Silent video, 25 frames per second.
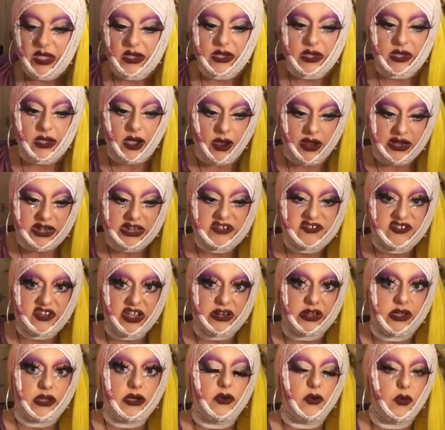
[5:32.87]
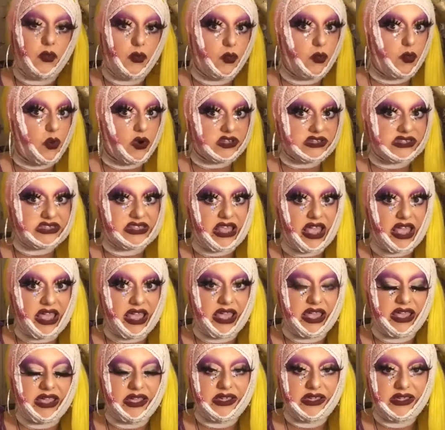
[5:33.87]
Kylie Jenner was
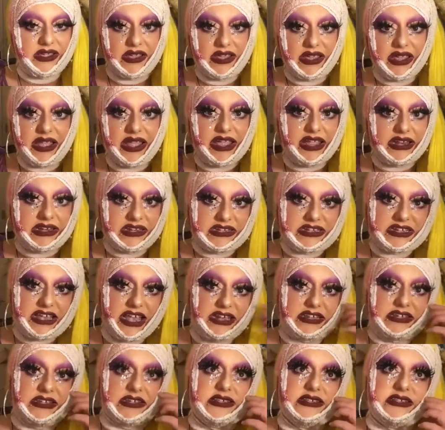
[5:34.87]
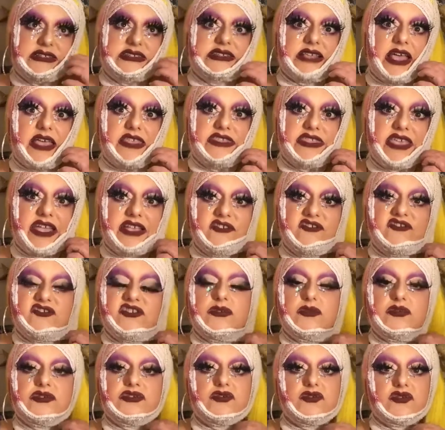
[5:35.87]
there in attendance. Then she
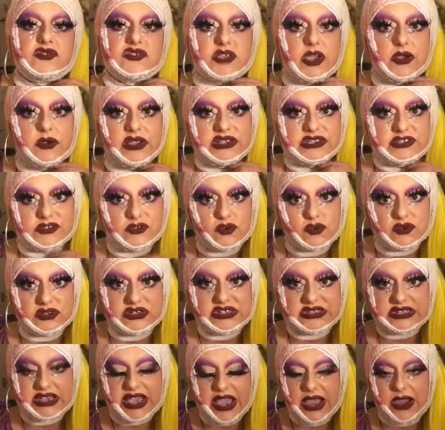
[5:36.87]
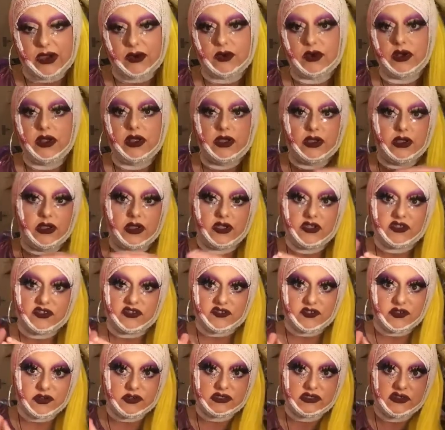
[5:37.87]
was also escorted out
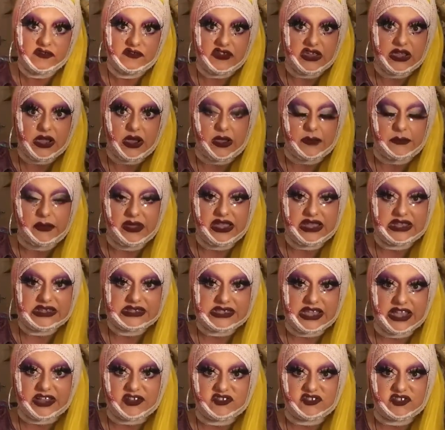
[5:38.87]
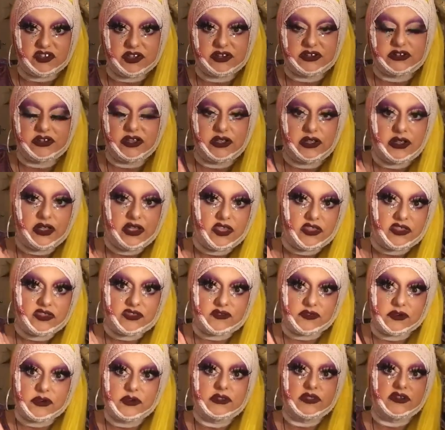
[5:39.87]
through the VIP section,
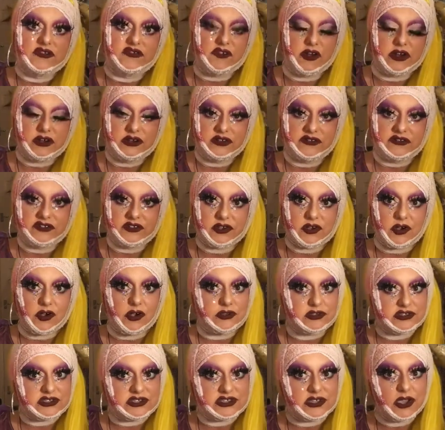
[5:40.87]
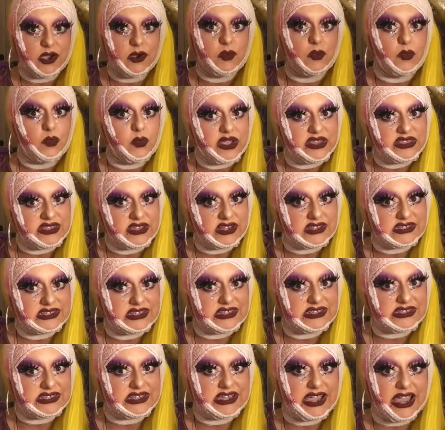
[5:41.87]
through the front of the concert with her
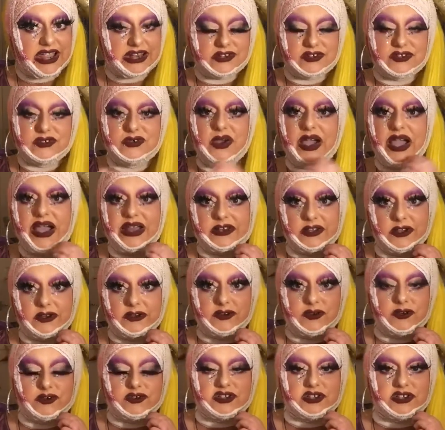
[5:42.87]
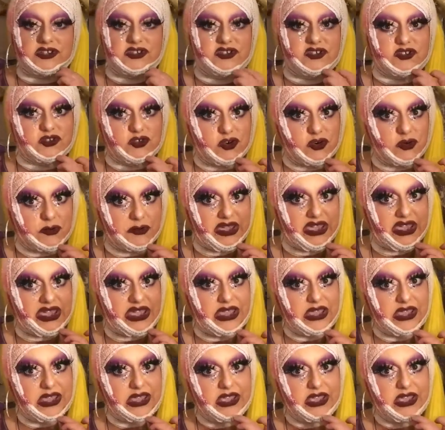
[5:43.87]
sister Kendall and her daughter
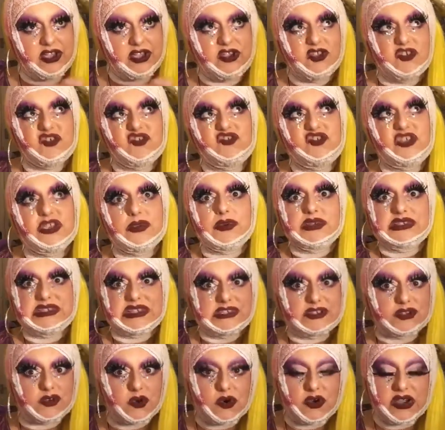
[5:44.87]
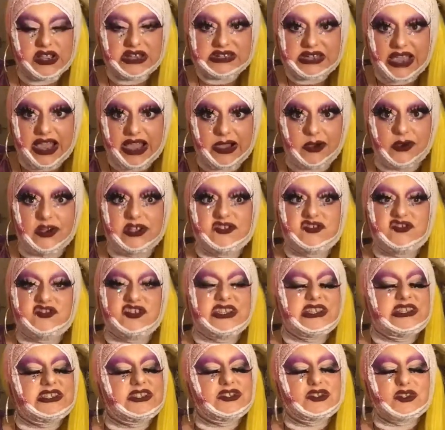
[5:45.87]
Stormi. She was escorted out and she
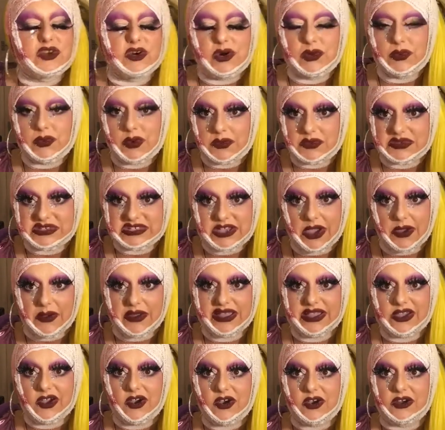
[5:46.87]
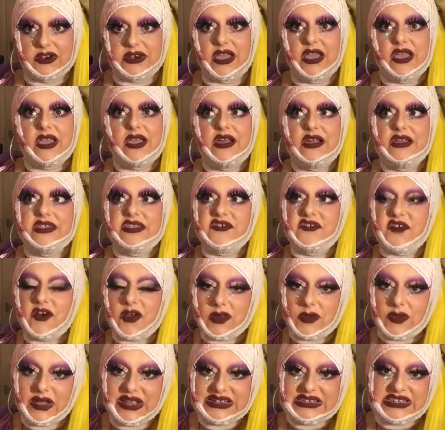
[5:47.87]
saw what was going on. The
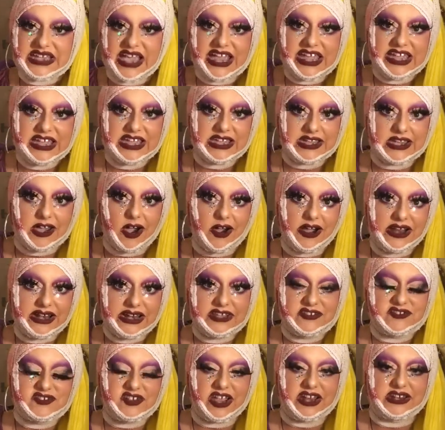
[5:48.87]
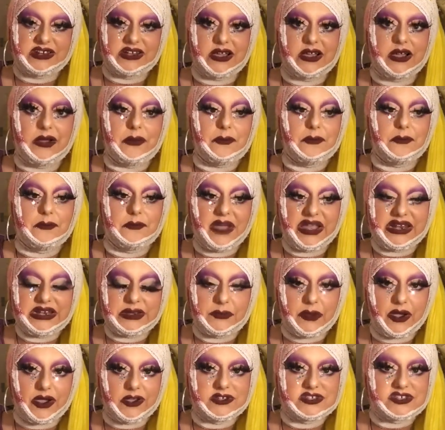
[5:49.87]
following day, Kylie Jenner made a
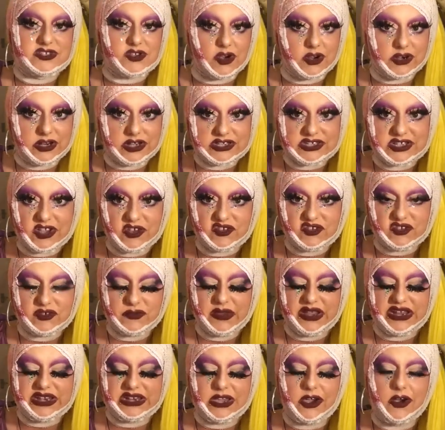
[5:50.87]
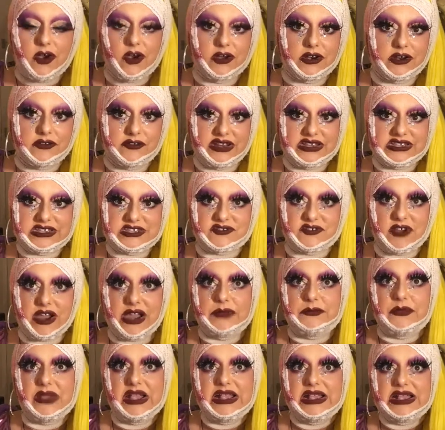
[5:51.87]
post on her social media, on her
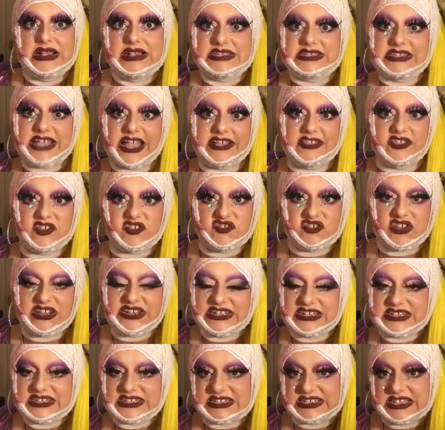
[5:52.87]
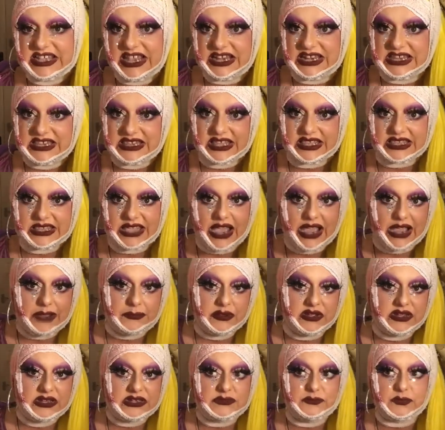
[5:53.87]
Instagram, saying she didn't see anything that
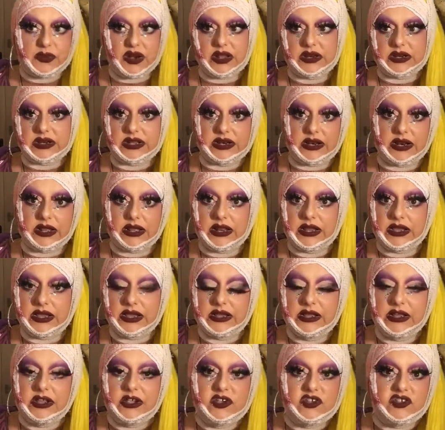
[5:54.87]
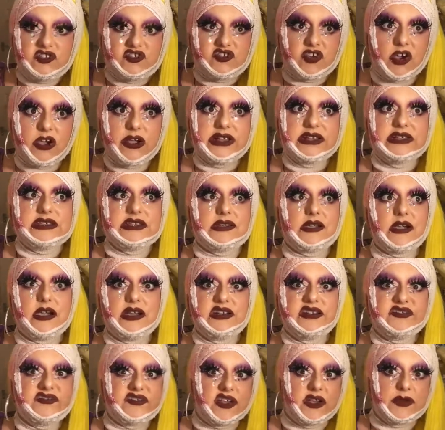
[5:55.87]
happened, blah, blah, blah, trying to kind
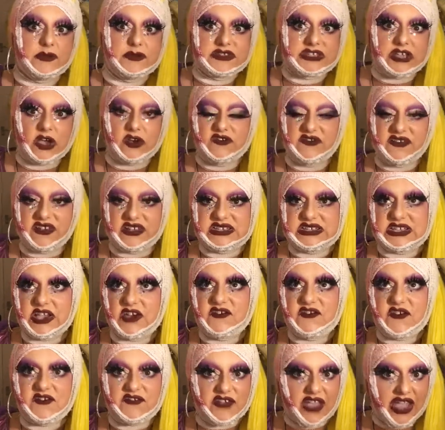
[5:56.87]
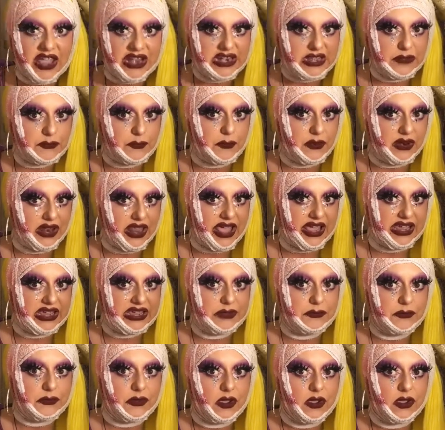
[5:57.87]
of absolve herself of any
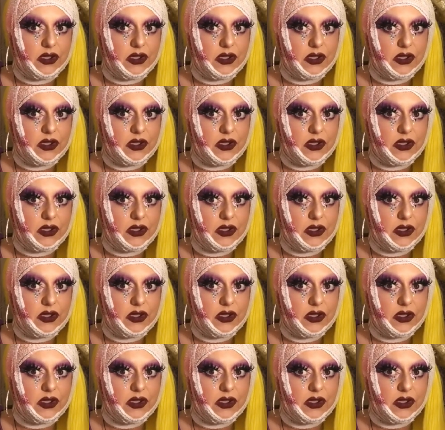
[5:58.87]
blame